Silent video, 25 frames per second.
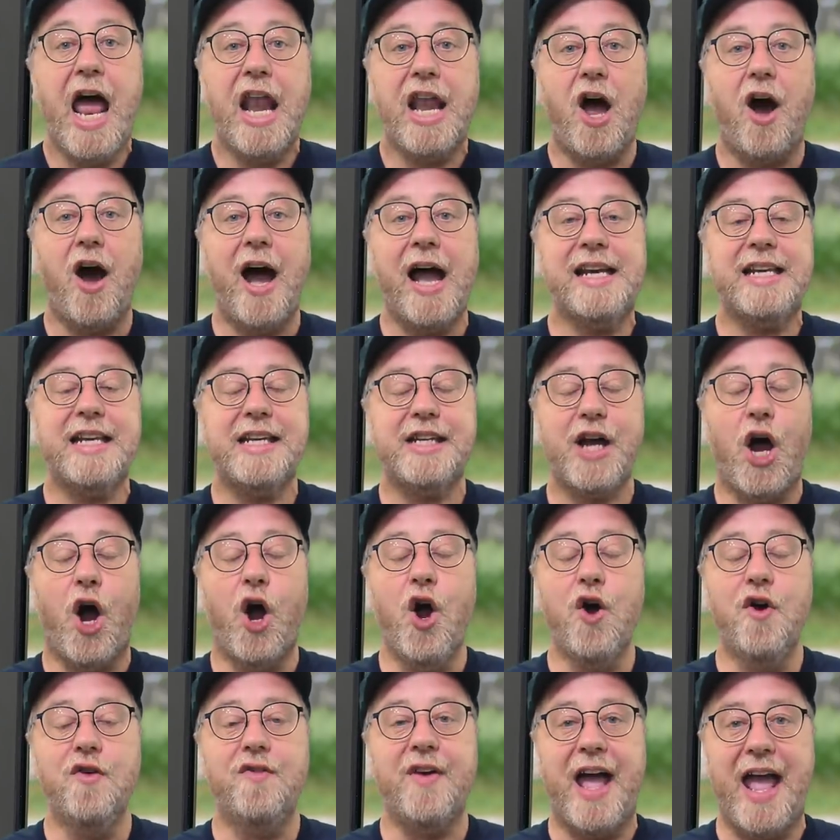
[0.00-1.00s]
Now, I did
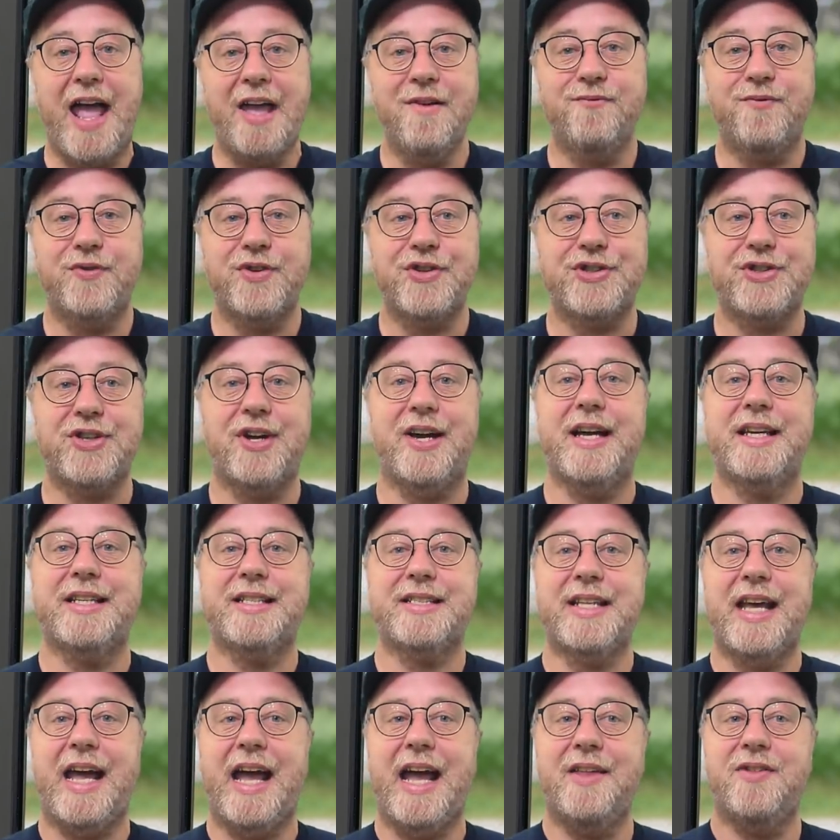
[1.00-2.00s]

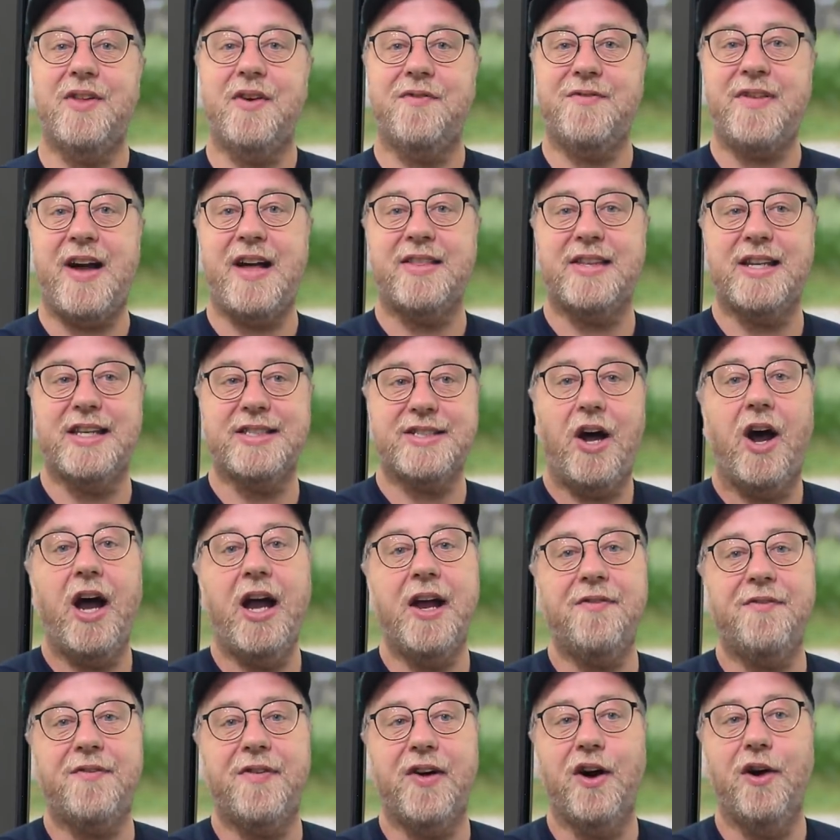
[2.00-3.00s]
overemphasize there the fact that it's
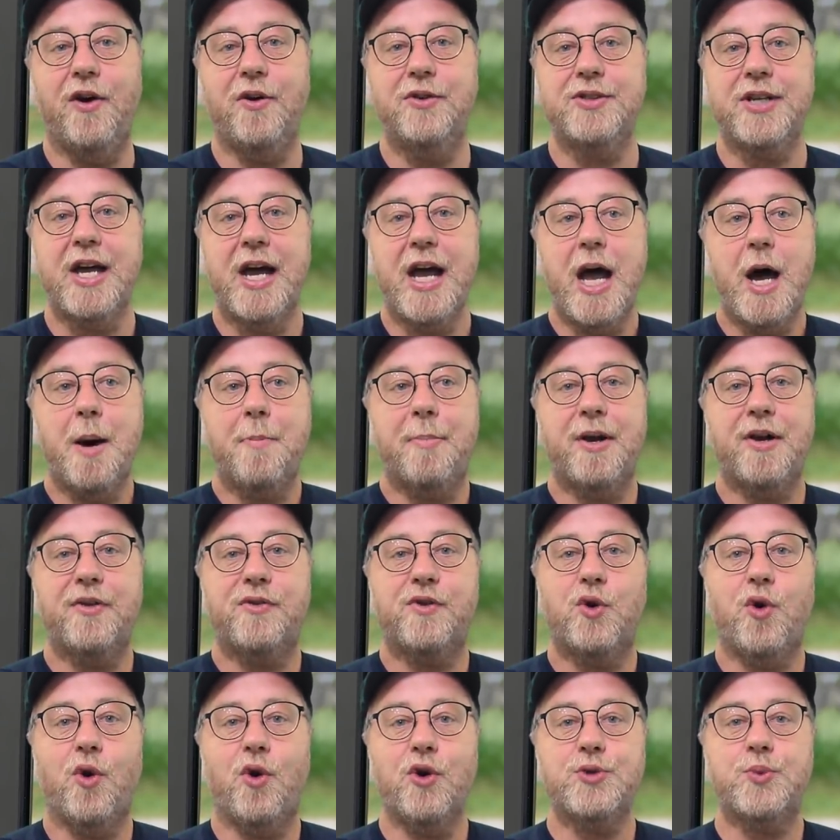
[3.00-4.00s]
iPhones, but
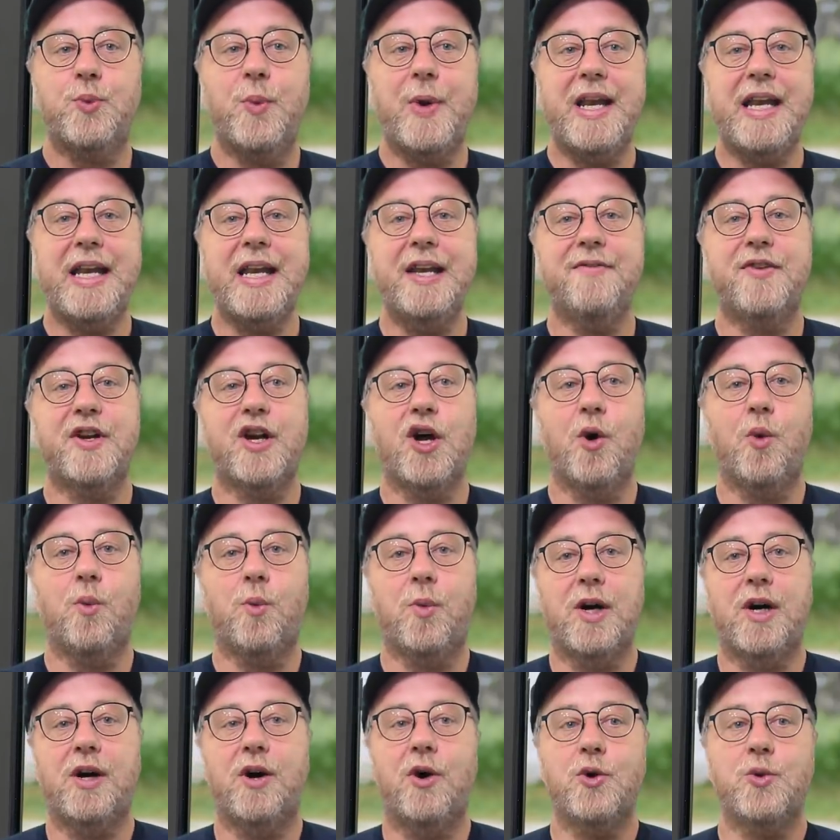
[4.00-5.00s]
of course we live in a
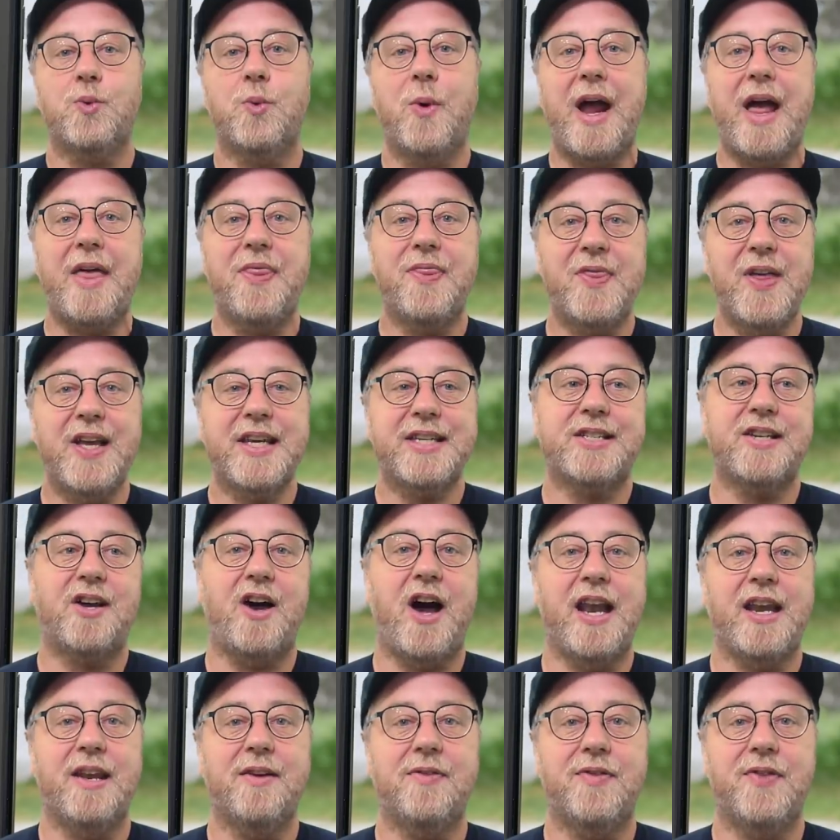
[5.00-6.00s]
world where this
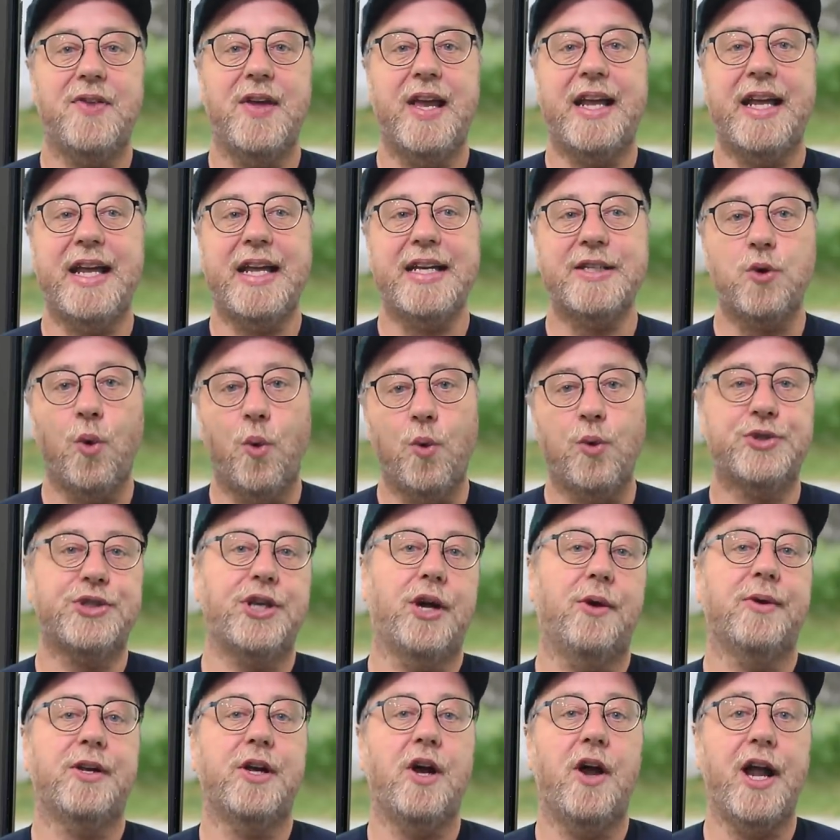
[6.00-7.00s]
kind of thing is
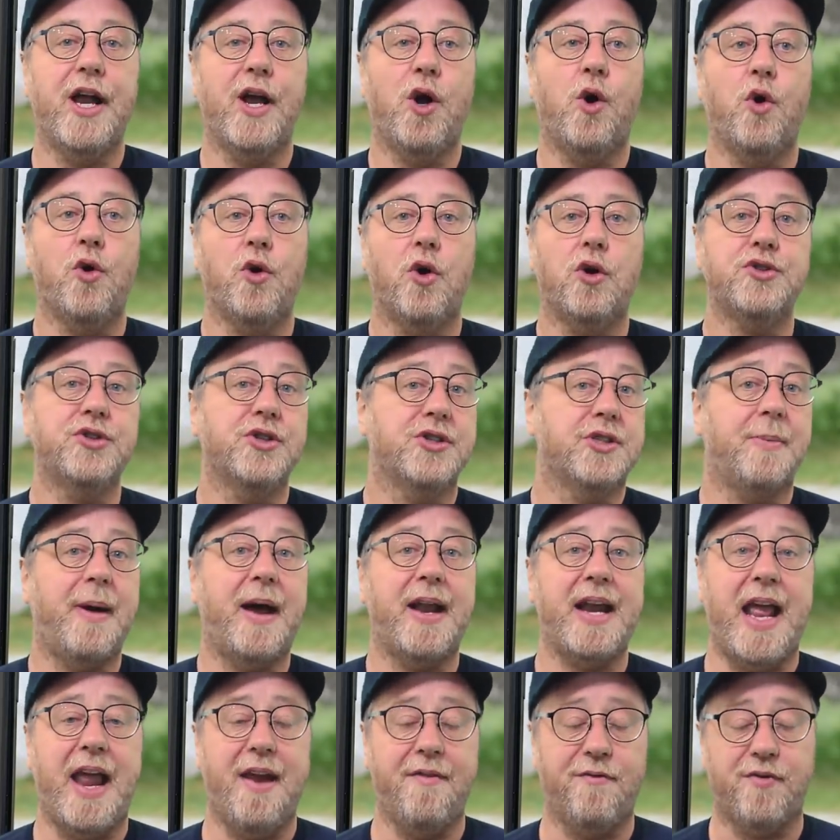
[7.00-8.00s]
also going on on just
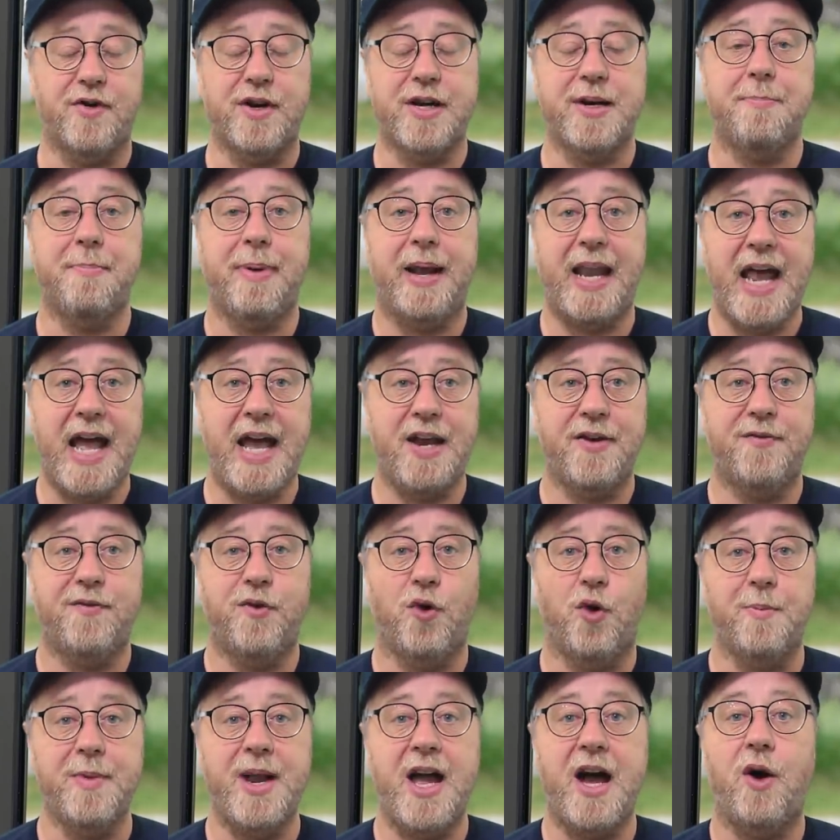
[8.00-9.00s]
about every
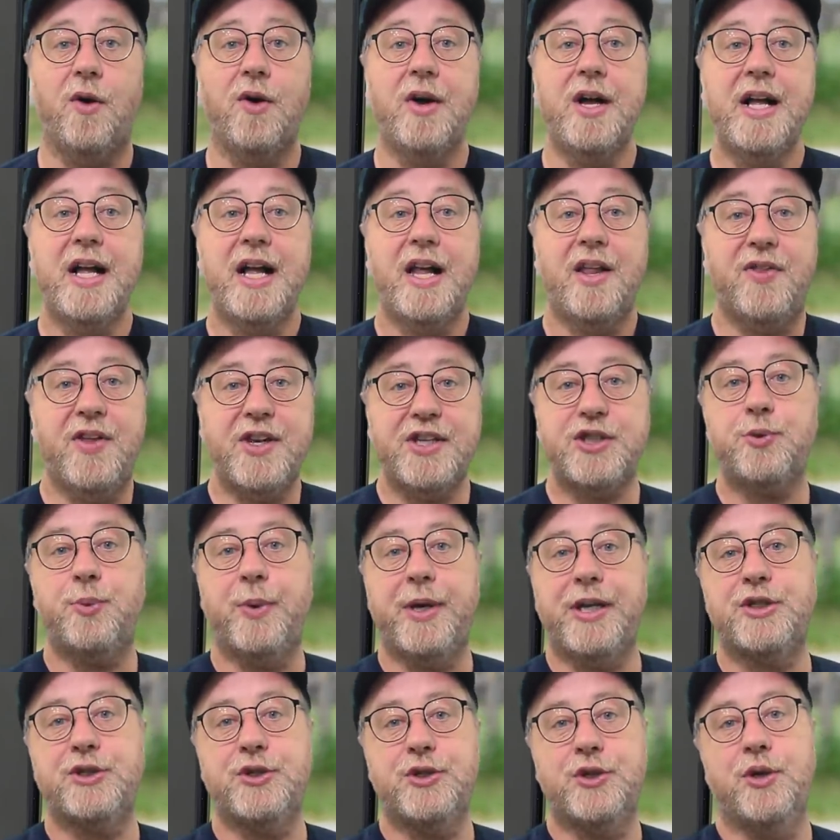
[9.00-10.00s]
platform. Now, this
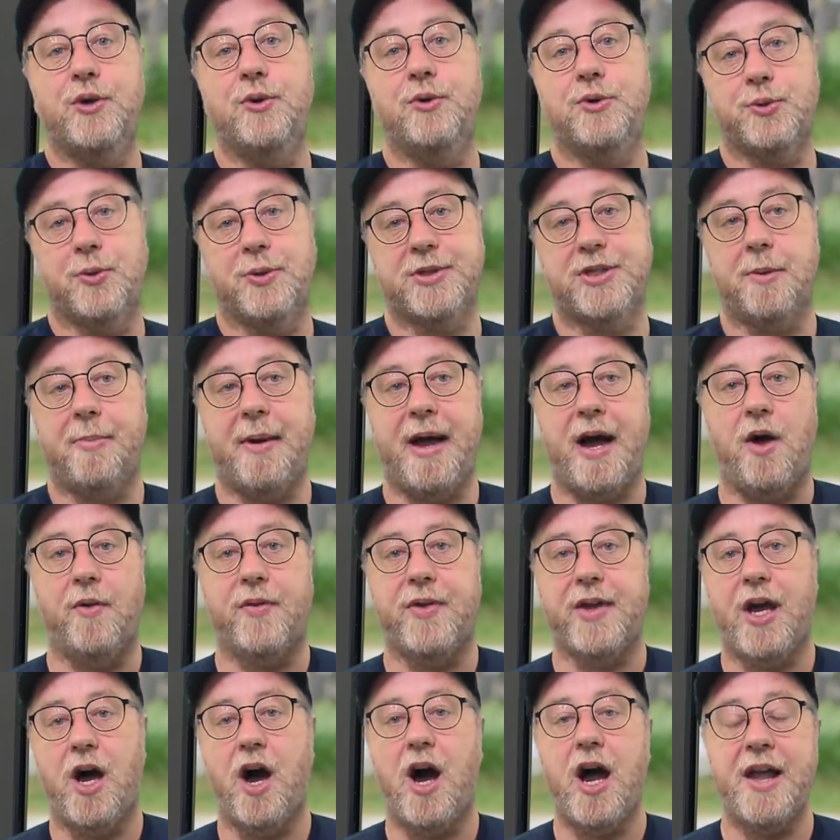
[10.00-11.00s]
week's news was
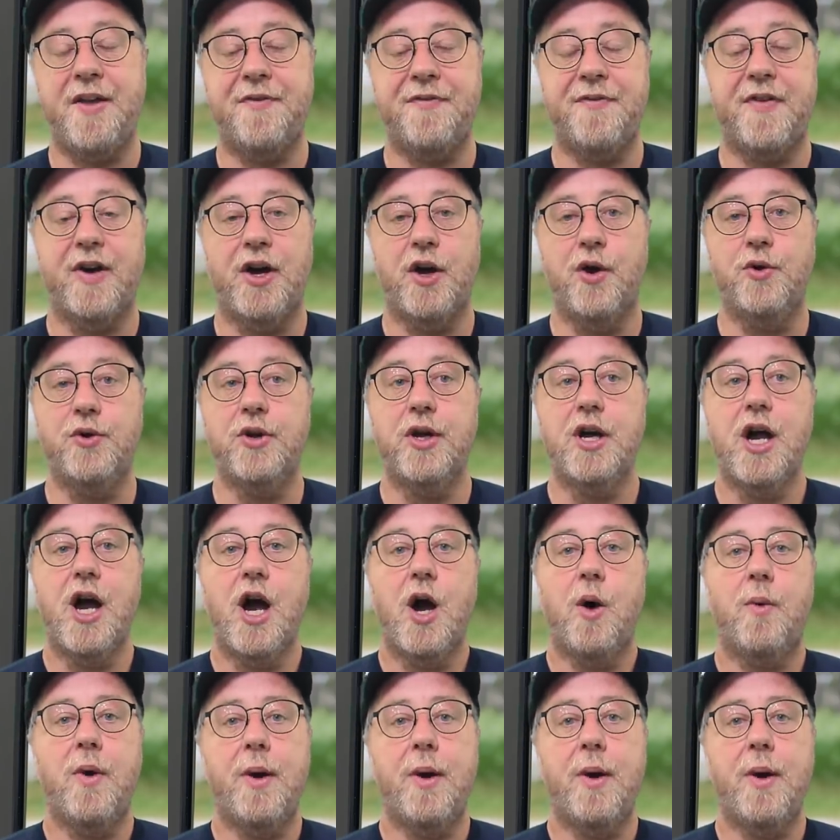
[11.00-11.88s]
about the iPhone.